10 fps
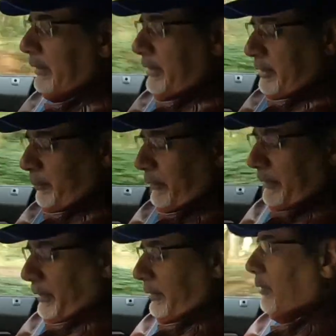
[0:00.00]
got it in
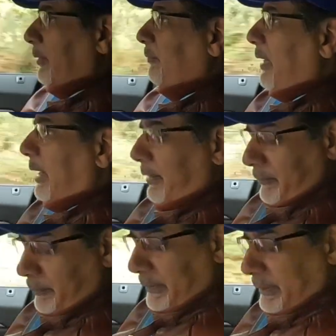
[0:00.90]
sports though, to be fair.
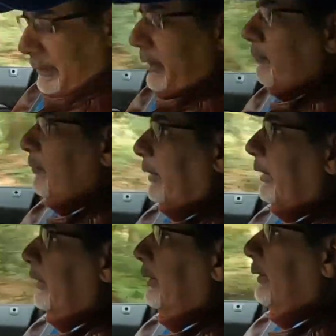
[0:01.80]
If I put it into
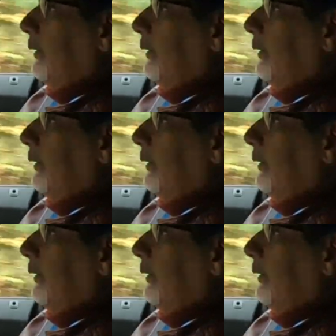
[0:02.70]
comfort,